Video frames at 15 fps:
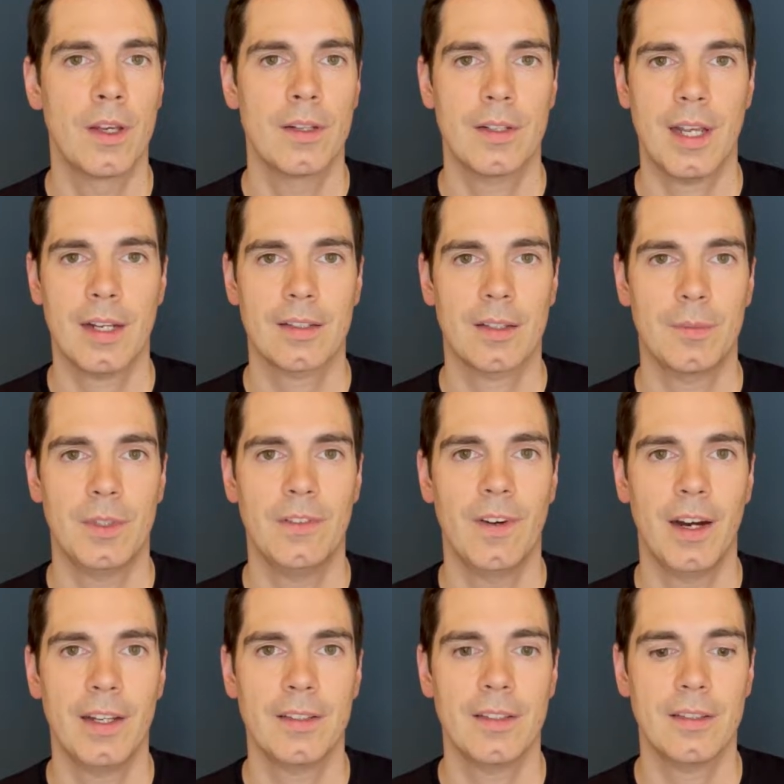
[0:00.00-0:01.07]
Take some
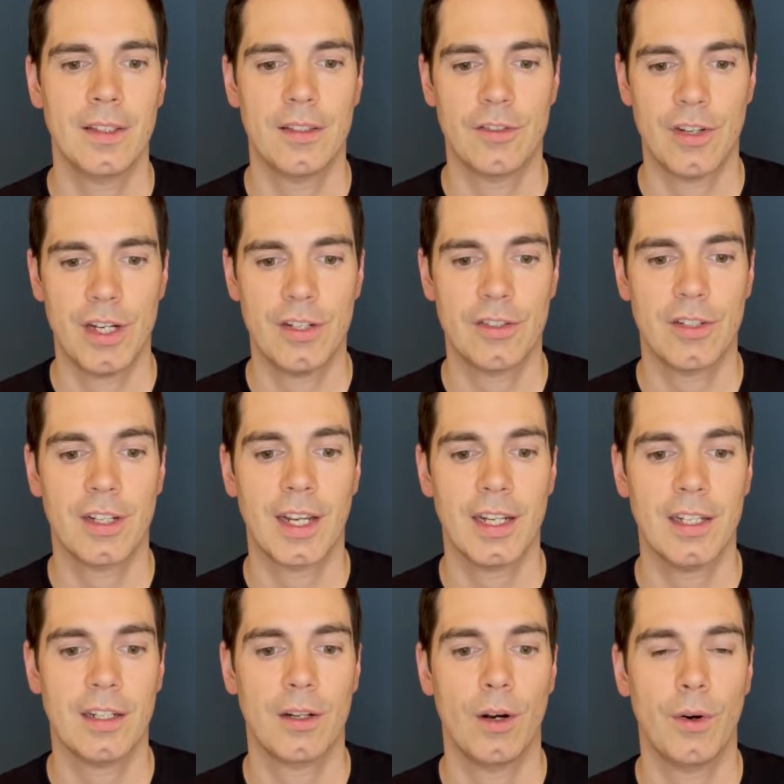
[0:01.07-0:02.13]
devices and change the
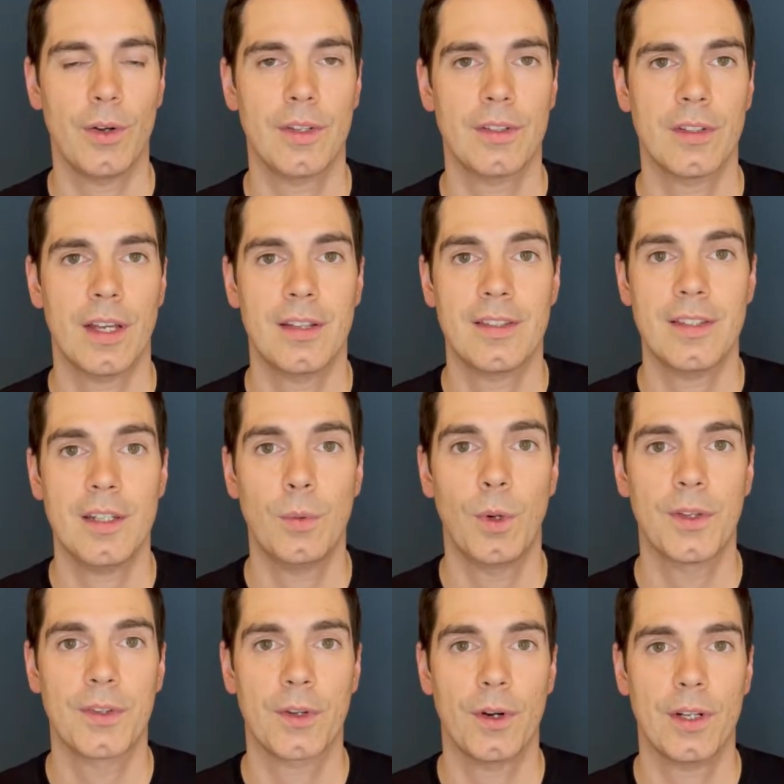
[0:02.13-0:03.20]
categories and see
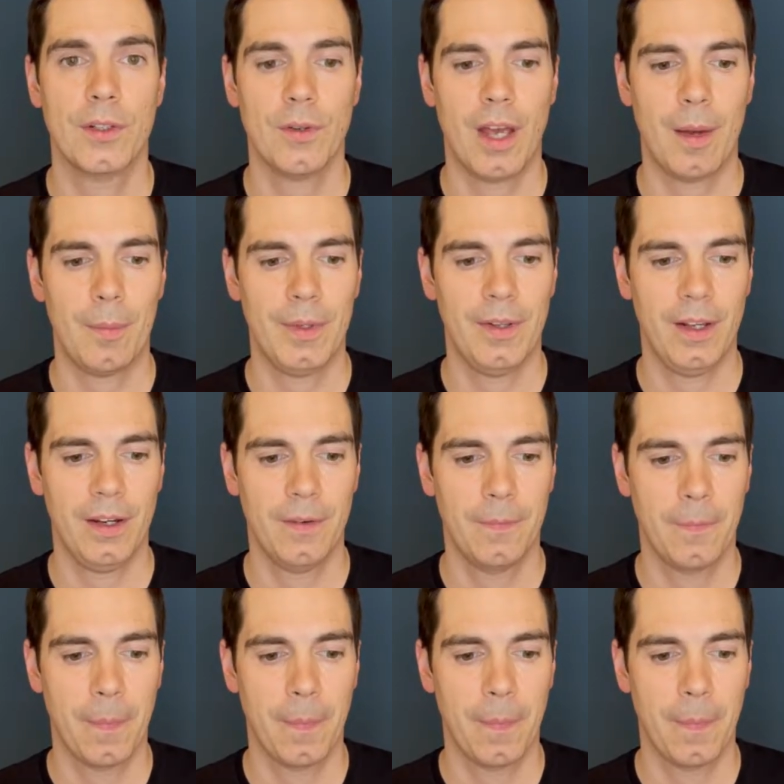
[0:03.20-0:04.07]
what's going to happen there.